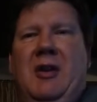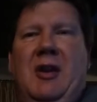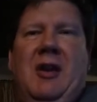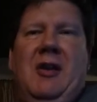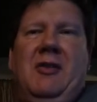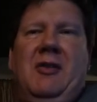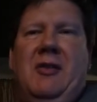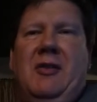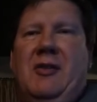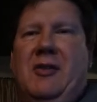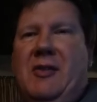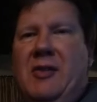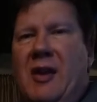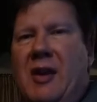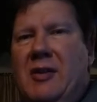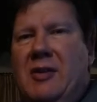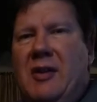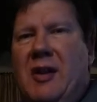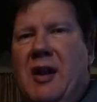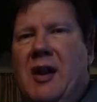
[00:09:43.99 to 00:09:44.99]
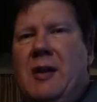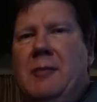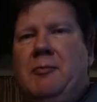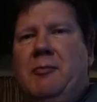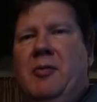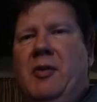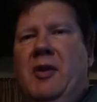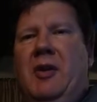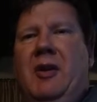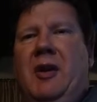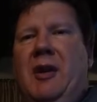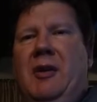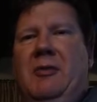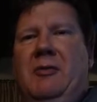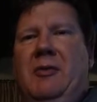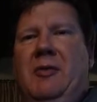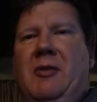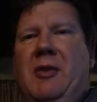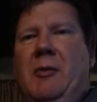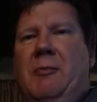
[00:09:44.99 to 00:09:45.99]
He hasn't said that, but
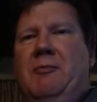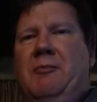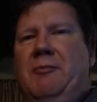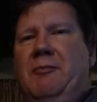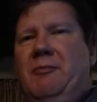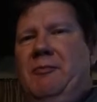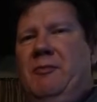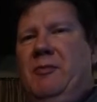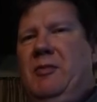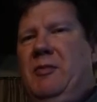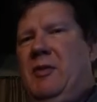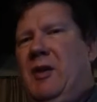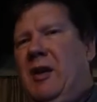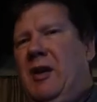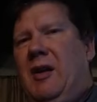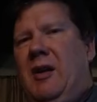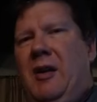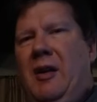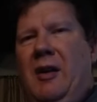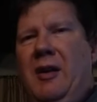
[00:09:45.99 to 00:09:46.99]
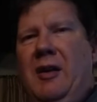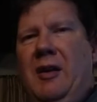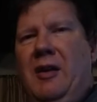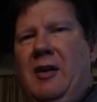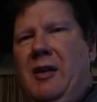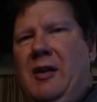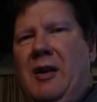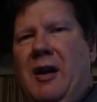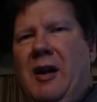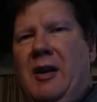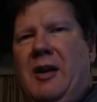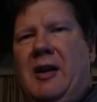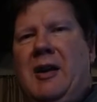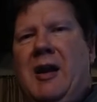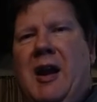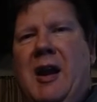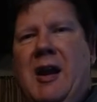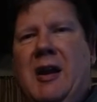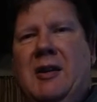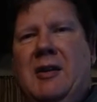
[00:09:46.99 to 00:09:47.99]
I got a
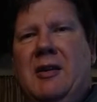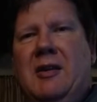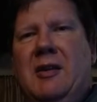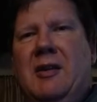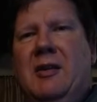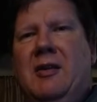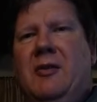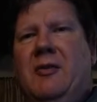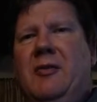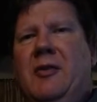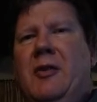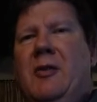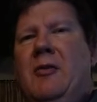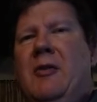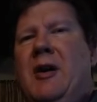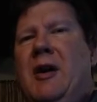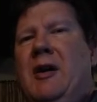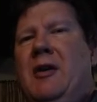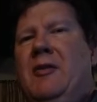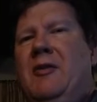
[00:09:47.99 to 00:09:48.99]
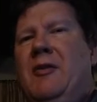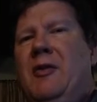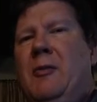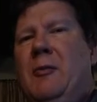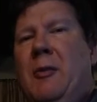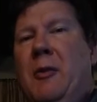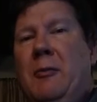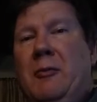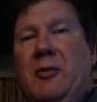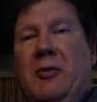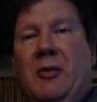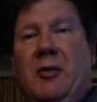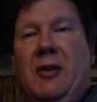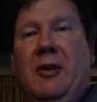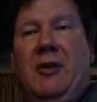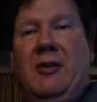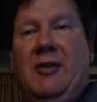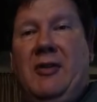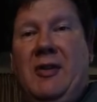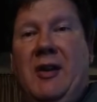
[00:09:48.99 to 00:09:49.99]
candid interview out of him. I'm
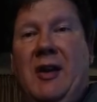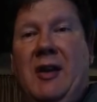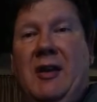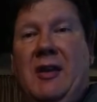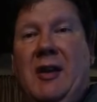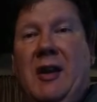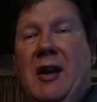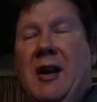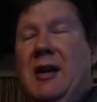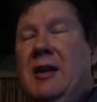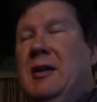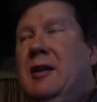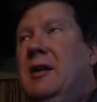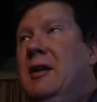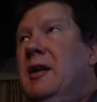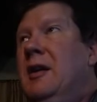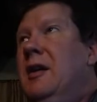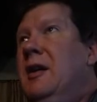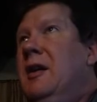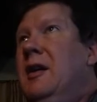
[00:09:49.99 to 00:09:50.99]
sure he'd say that.